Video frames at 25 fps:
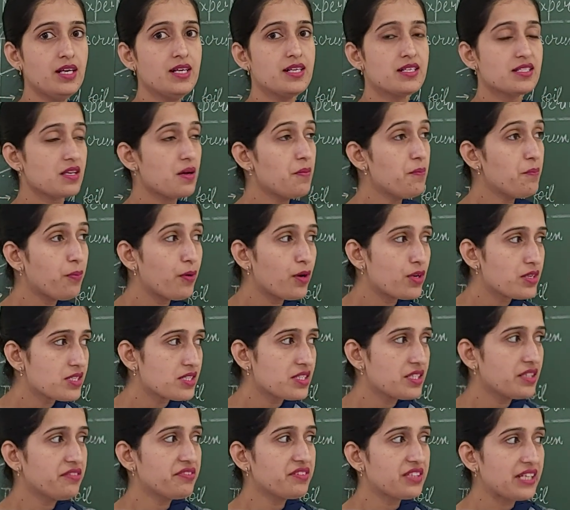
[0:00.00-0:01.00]
some
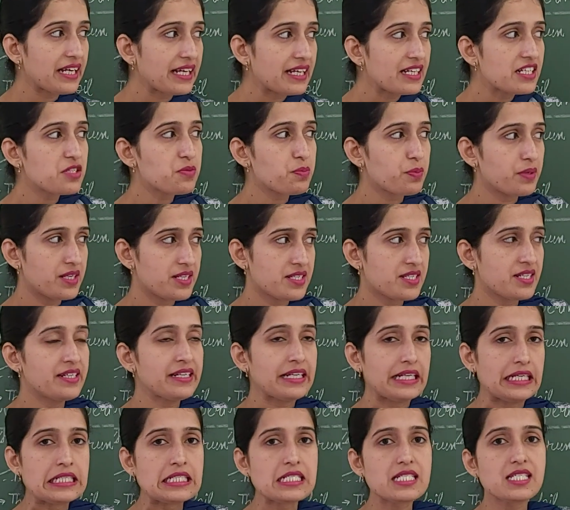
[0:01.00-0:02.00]
positive thing is
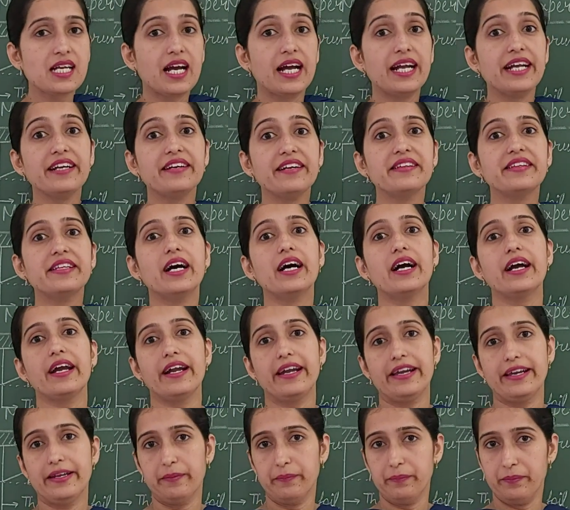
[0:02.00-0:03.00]
present inside the
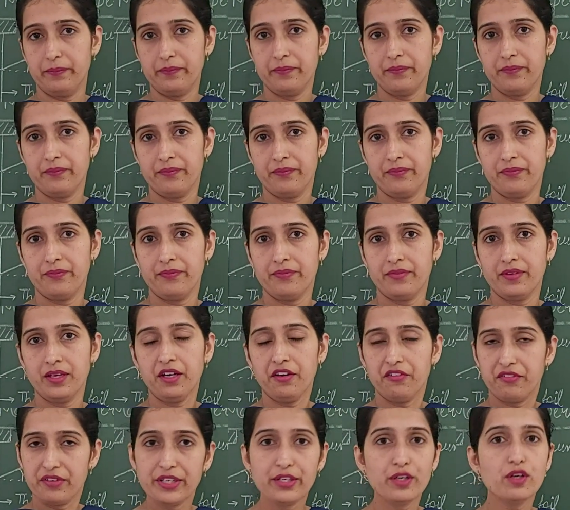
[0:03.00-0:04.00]
atom.
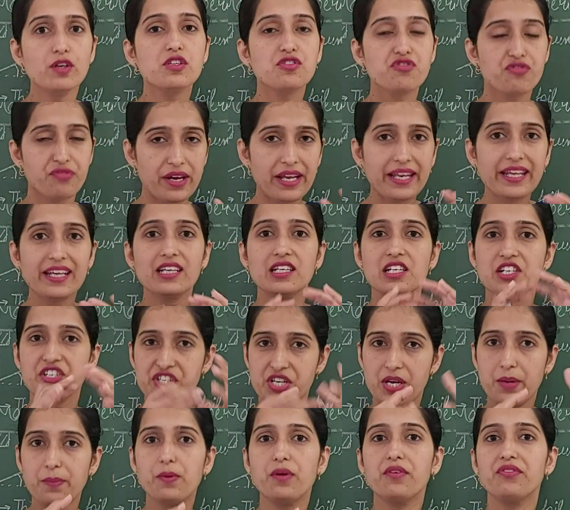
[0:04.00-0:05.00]
We know spherical
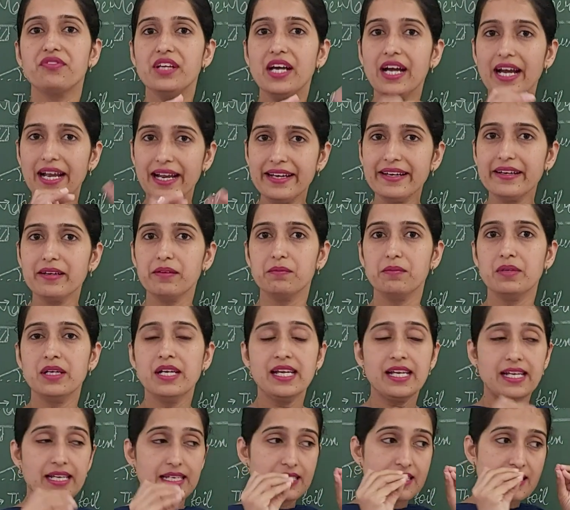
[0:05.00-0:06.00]
shape of the atom.
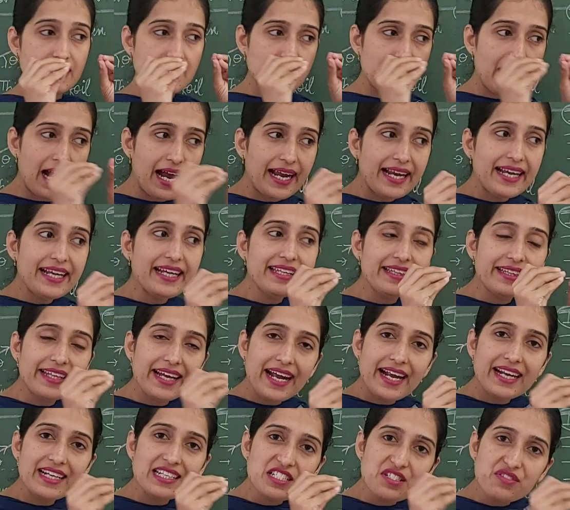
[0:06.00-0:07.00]
Inside
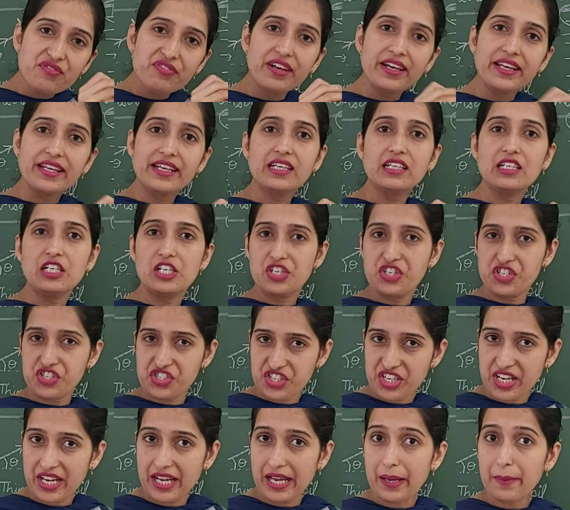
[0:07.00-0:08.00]
that spherical
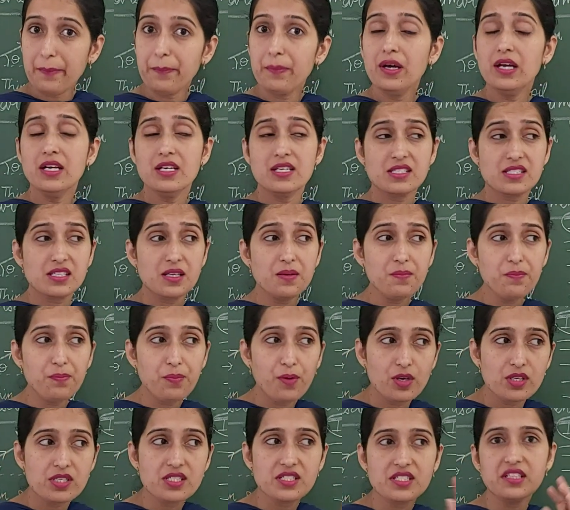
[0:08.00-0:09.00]
shape, some
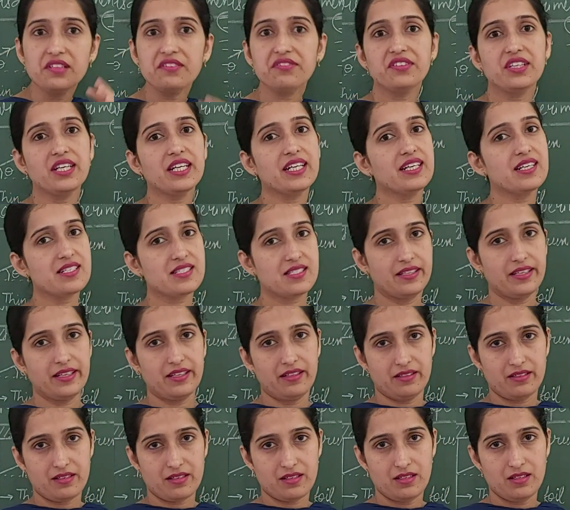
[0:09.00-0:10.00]
positive thing is
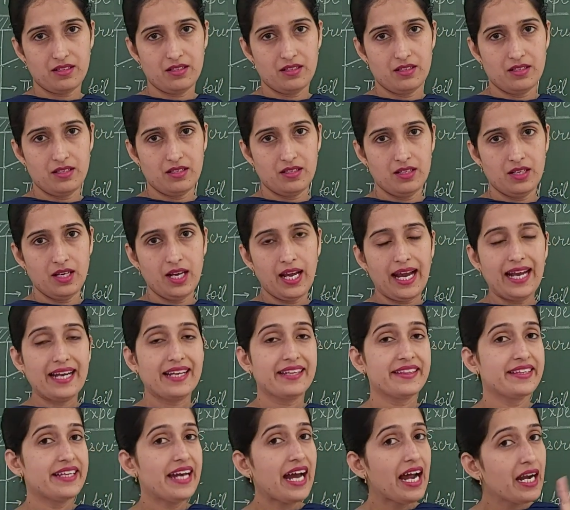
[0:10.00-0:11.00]
there.
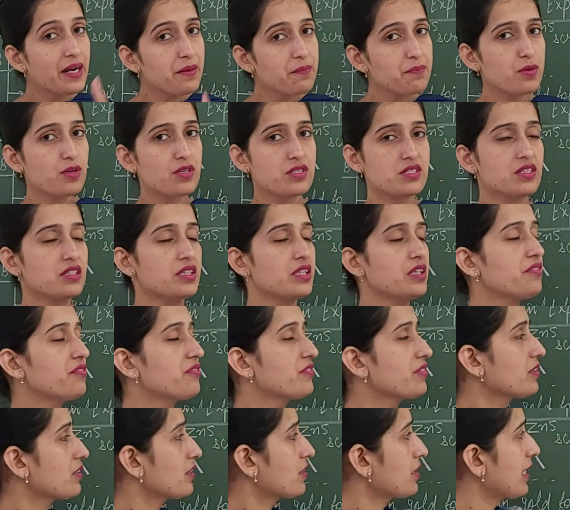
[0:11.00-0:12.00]
And that
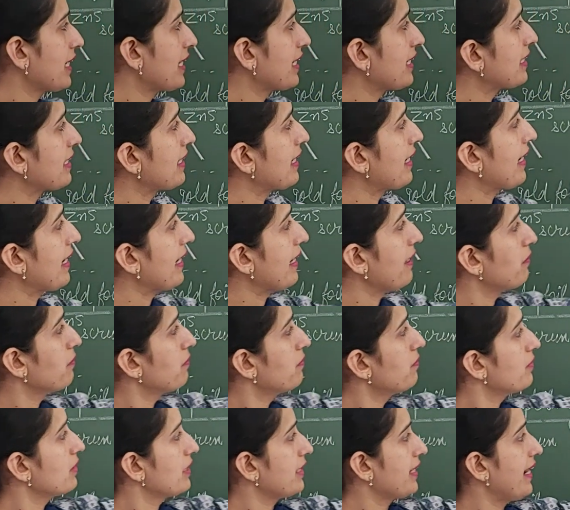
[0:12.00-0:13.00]
positive
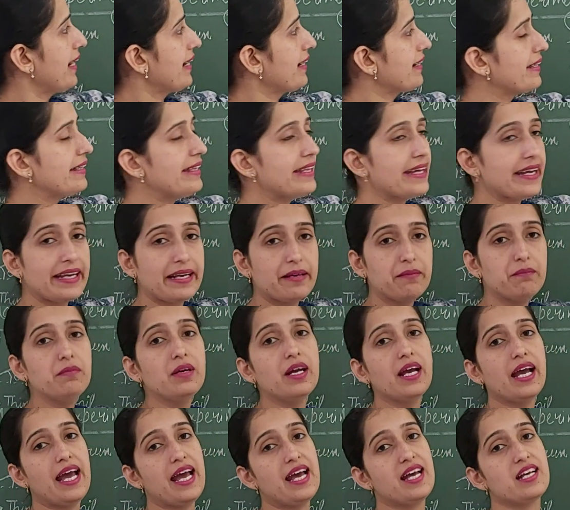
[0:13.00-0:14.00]
thing get
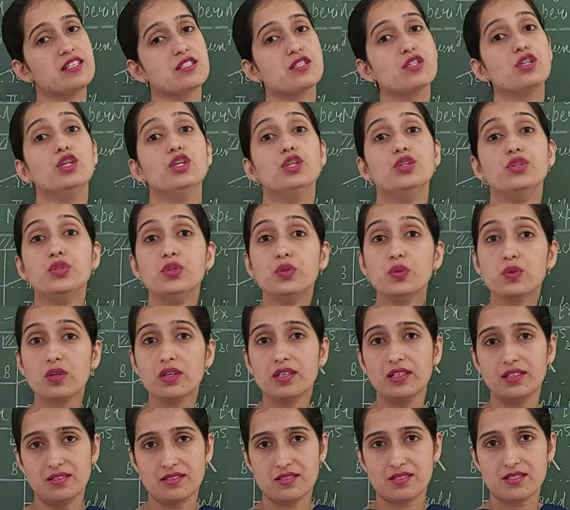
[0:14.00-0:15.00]
named as
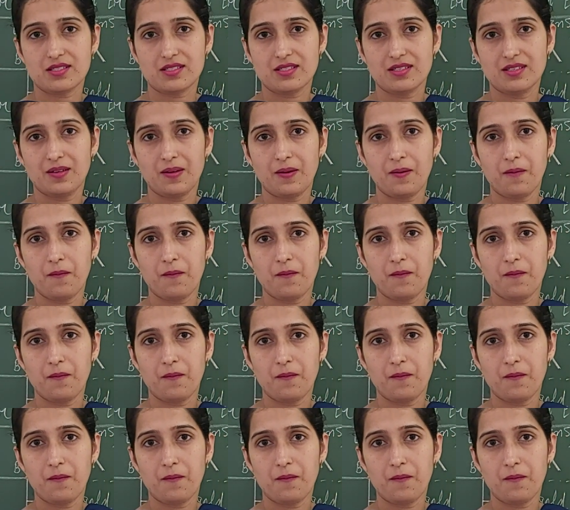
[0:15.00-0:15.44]
nucleus.